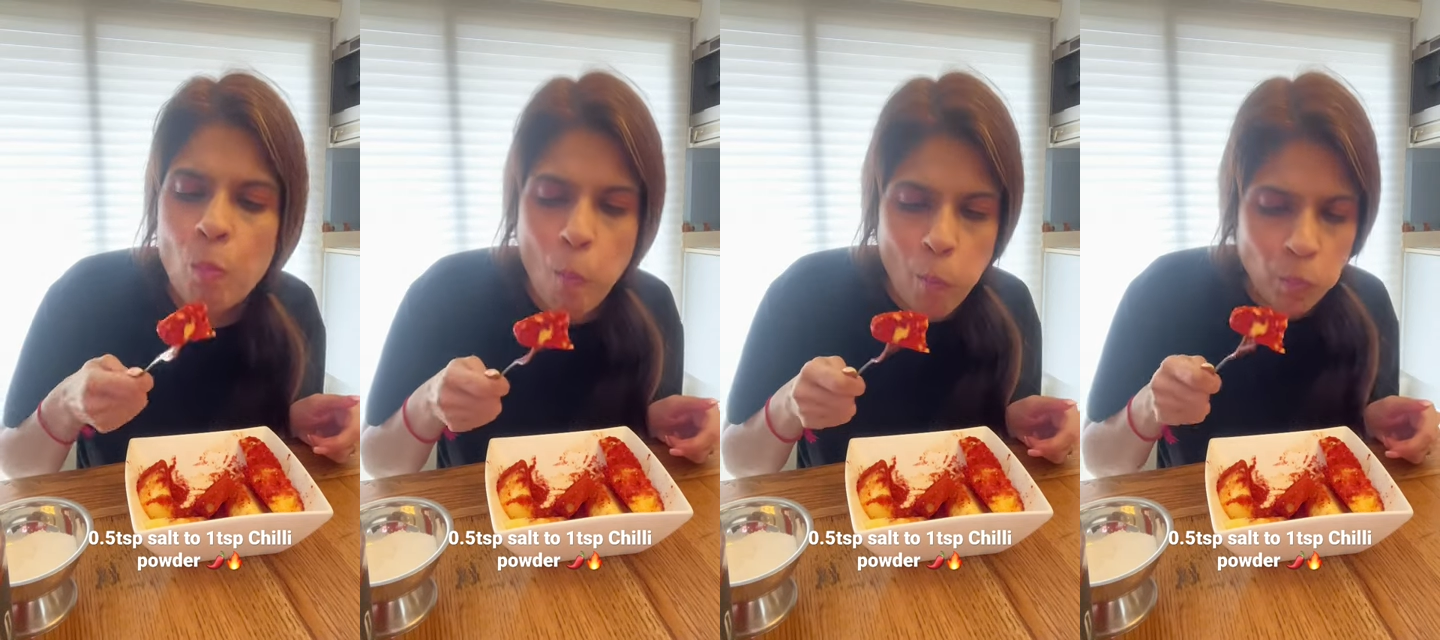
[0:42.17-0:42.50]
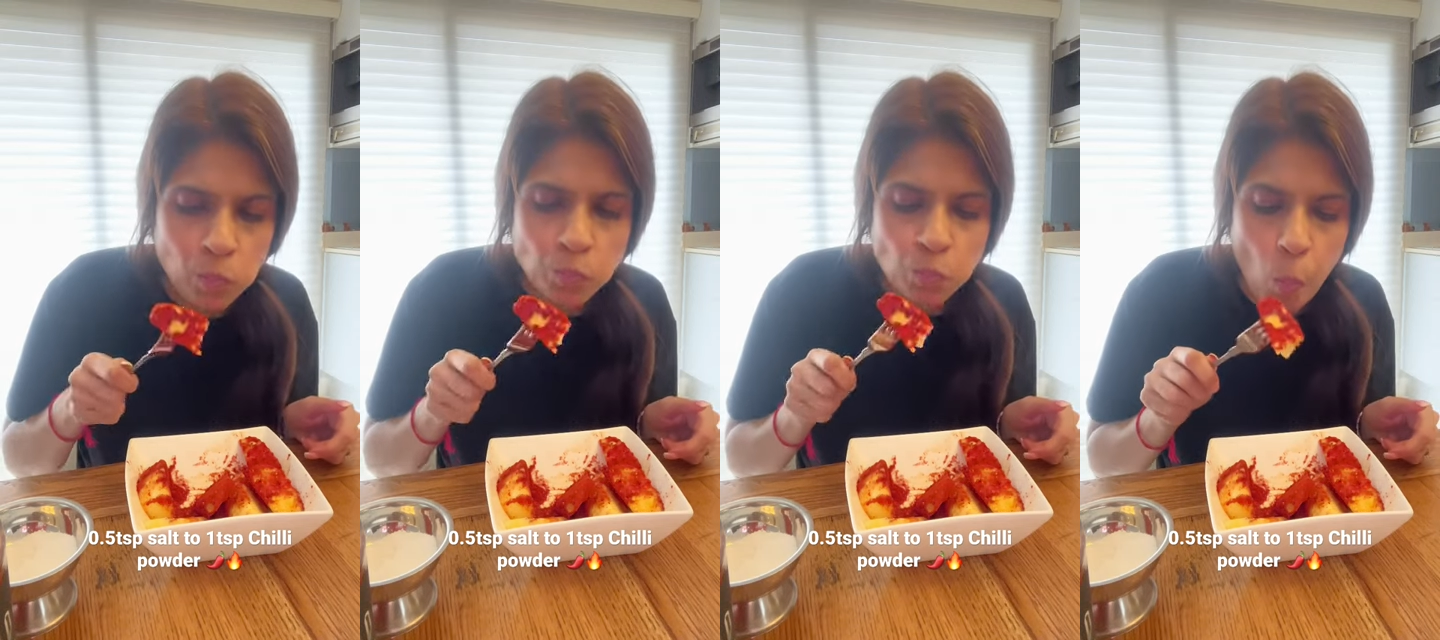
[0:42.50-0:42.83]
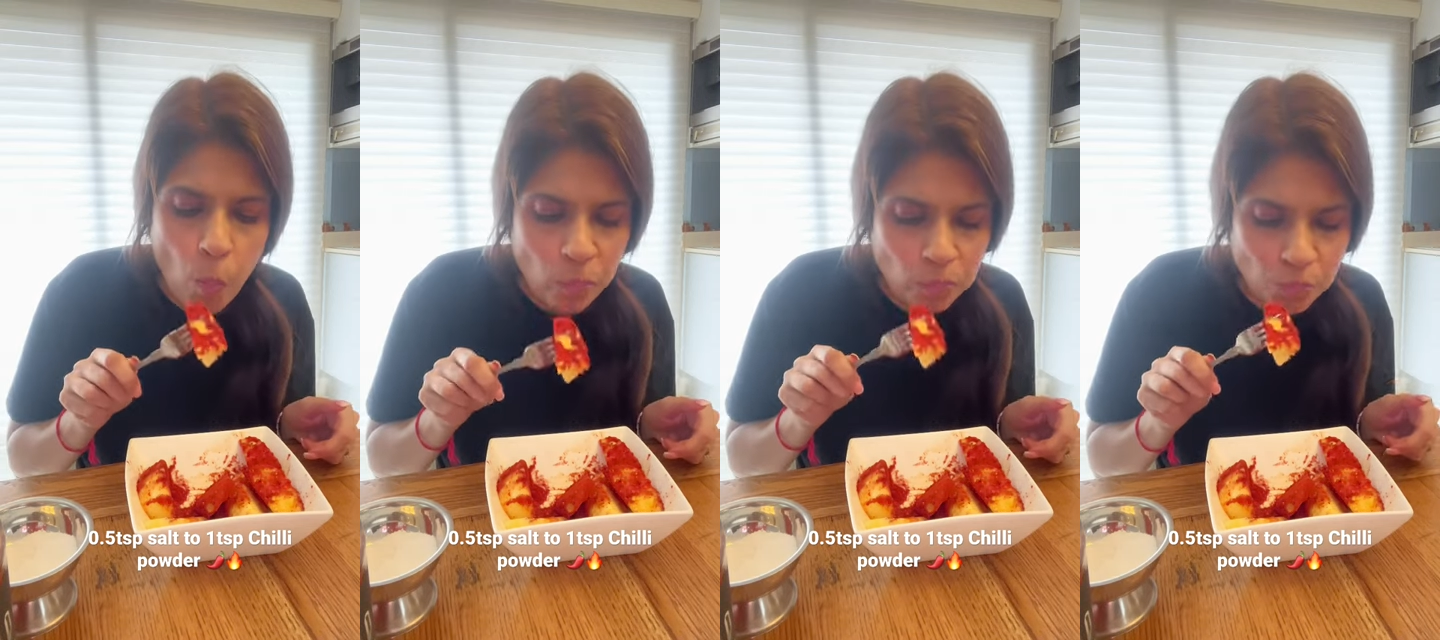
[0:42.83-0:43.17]

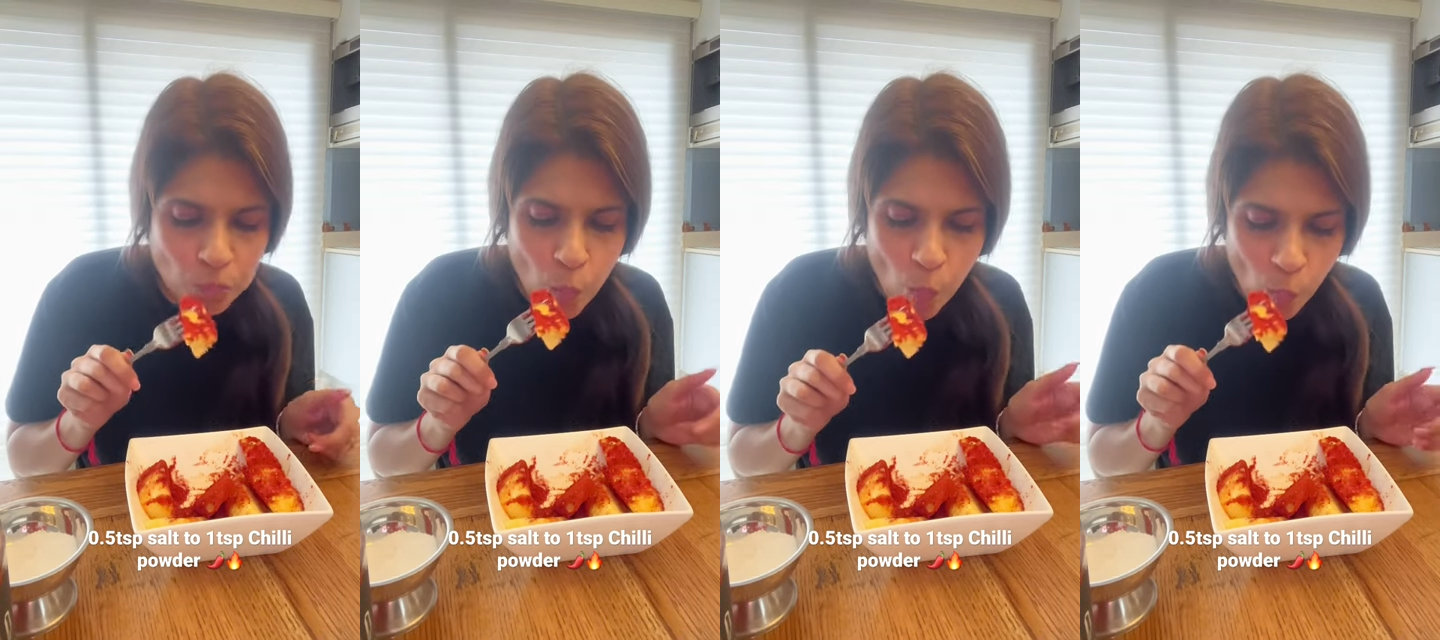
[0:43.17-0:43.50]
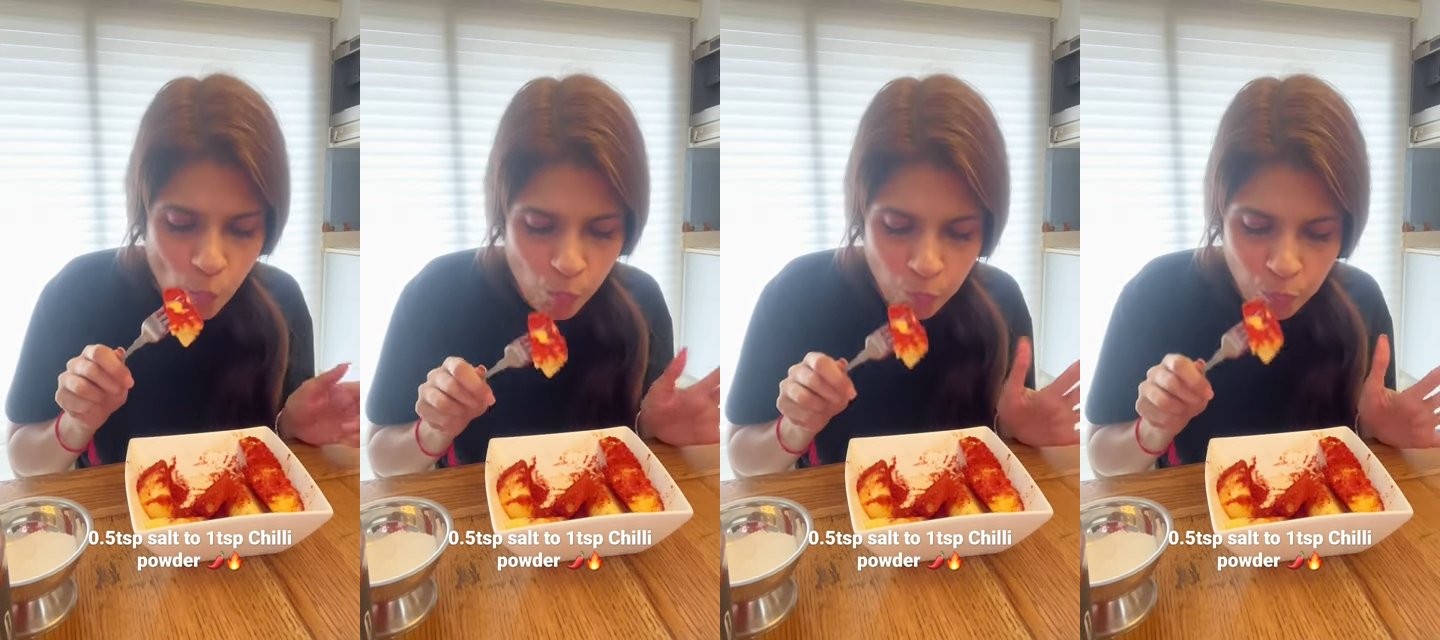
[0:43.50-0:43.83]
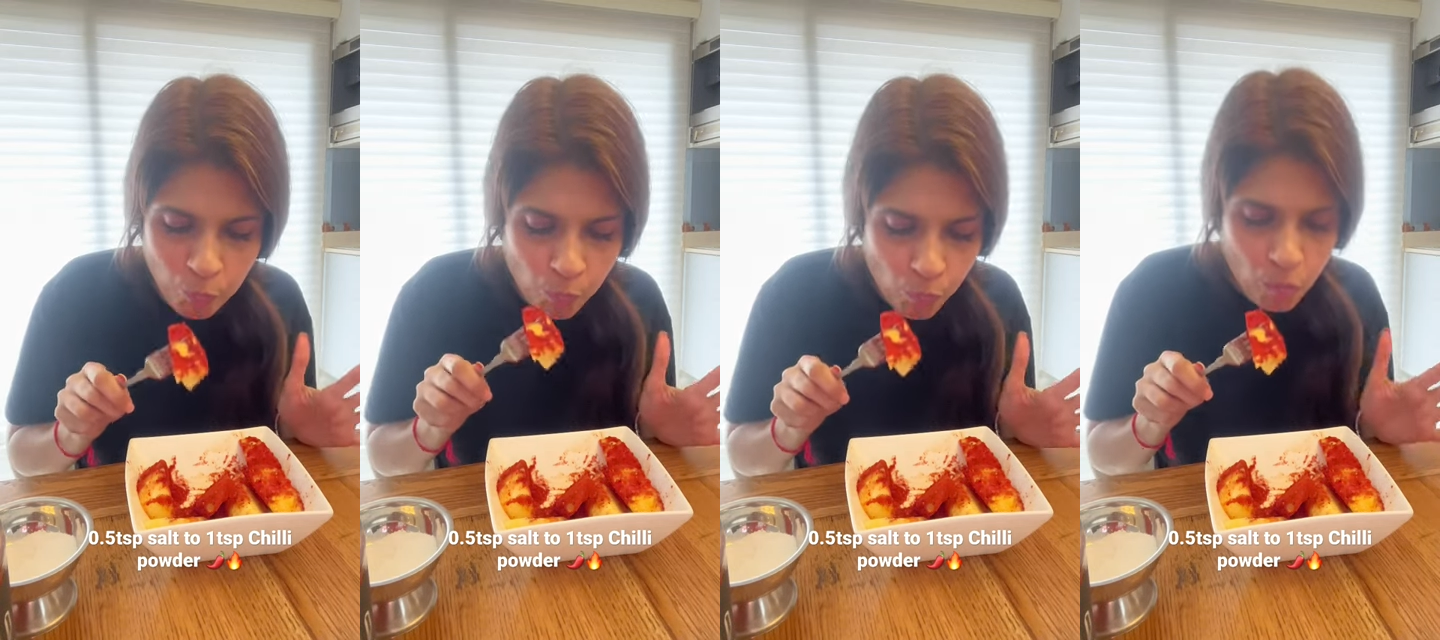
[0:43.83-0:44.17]
mm
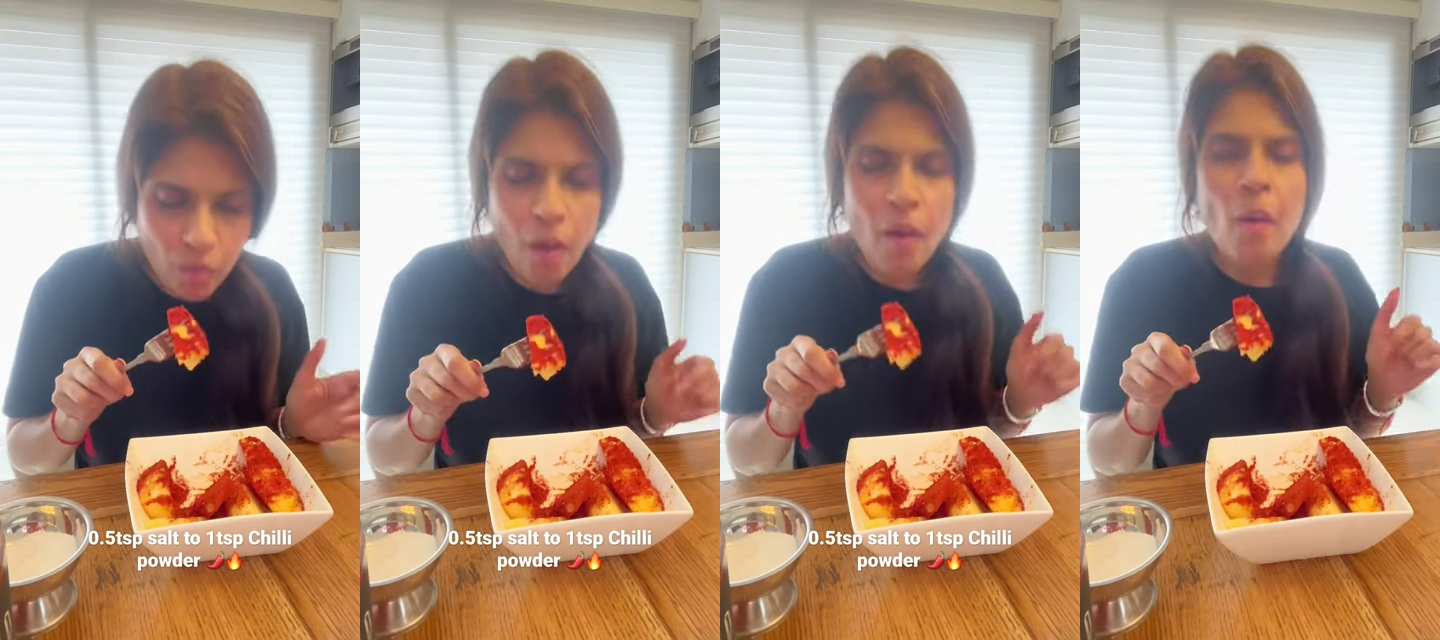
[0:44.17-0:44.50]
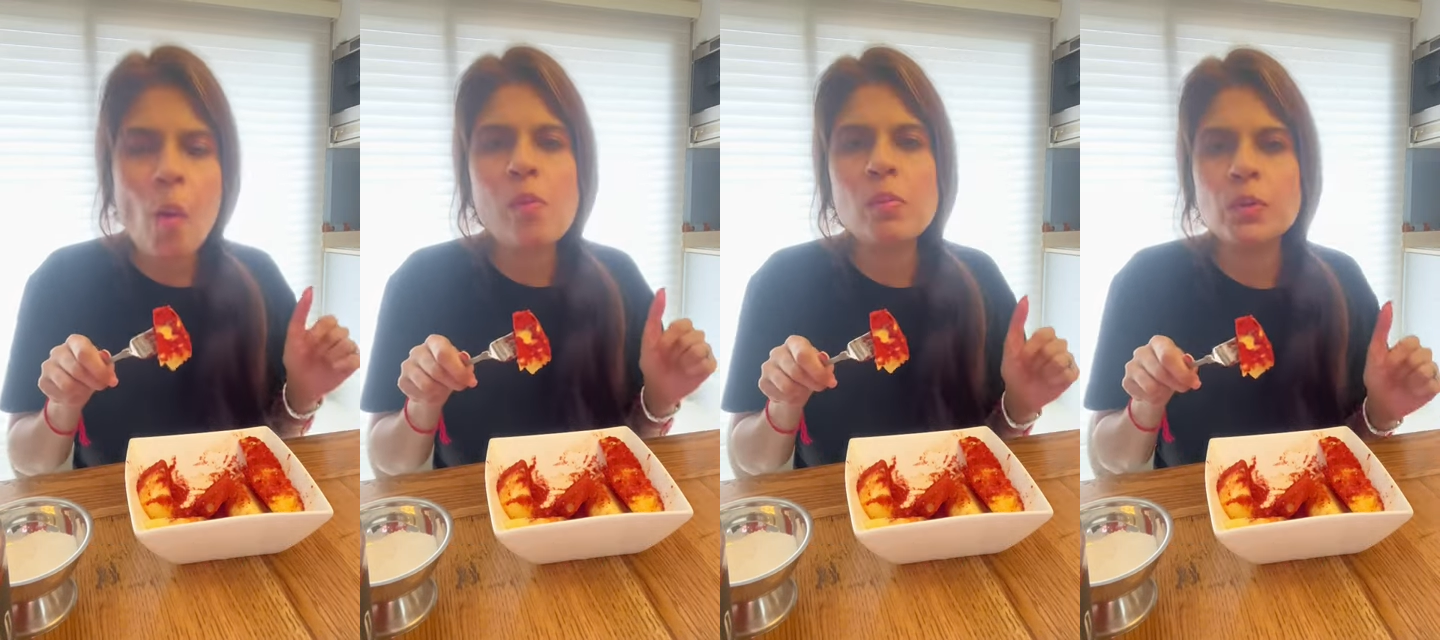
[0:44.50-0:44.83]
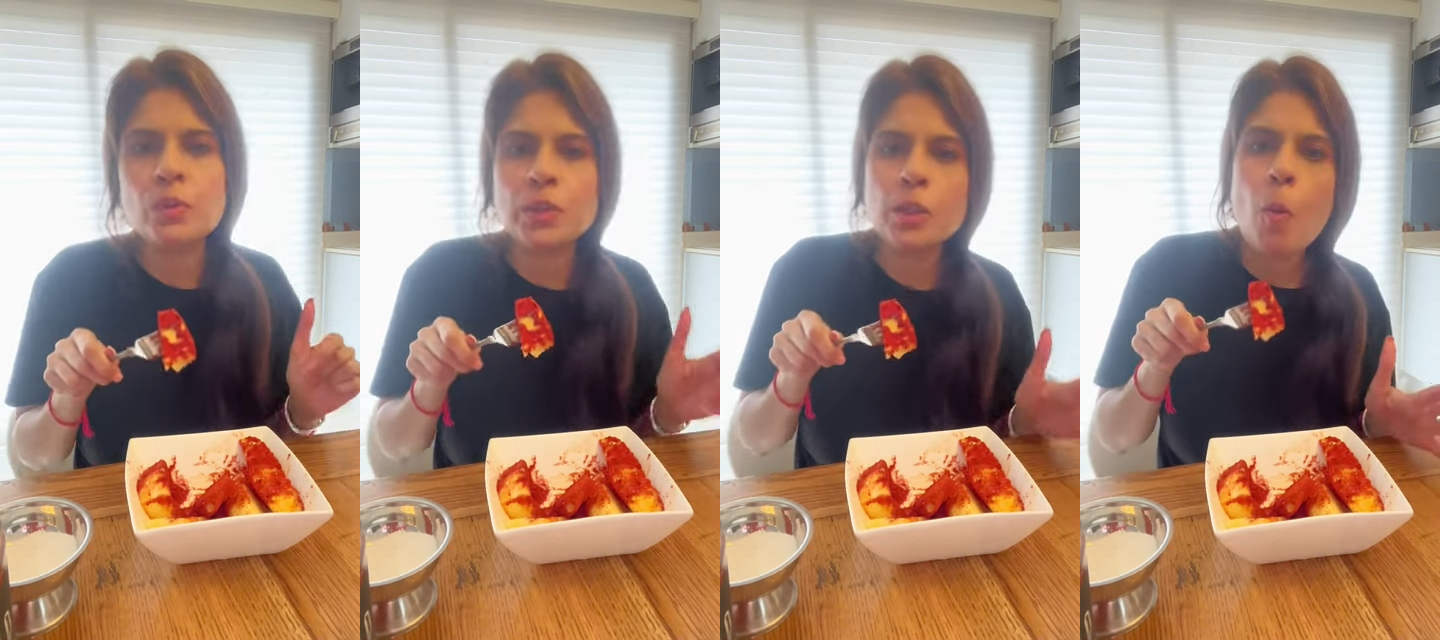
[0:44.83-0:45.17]
oh my
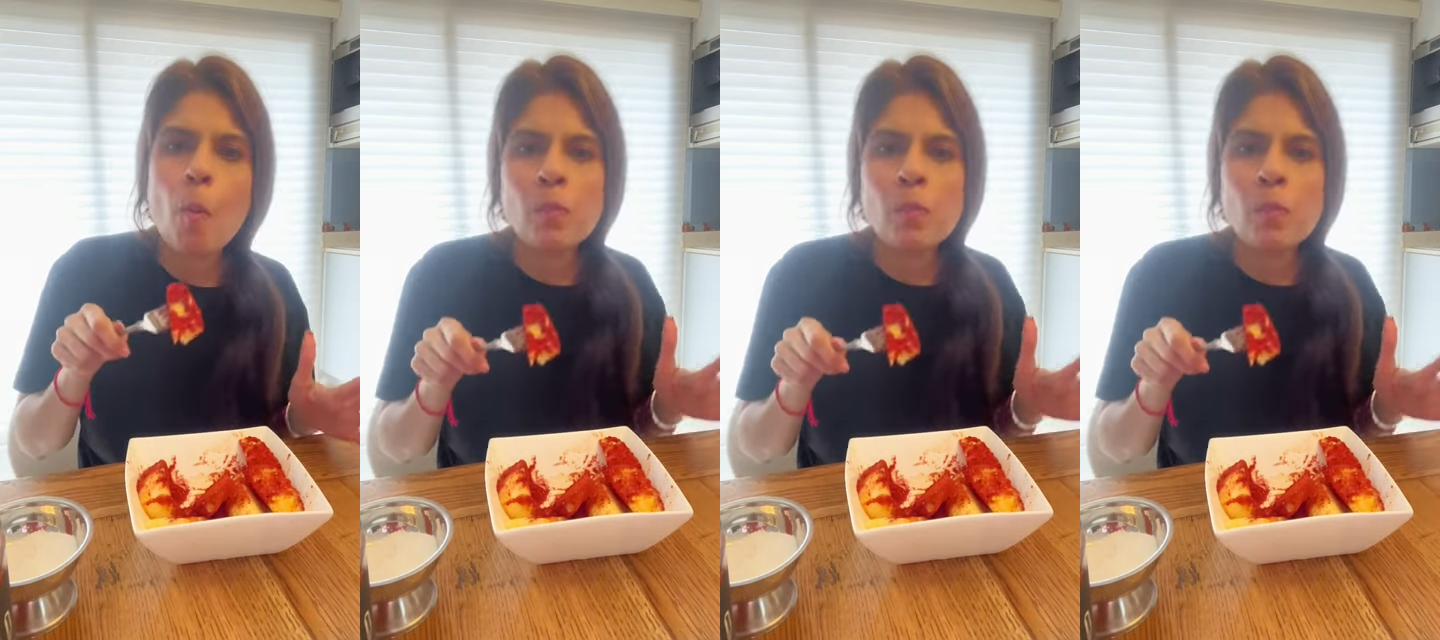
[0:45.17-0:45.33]
god,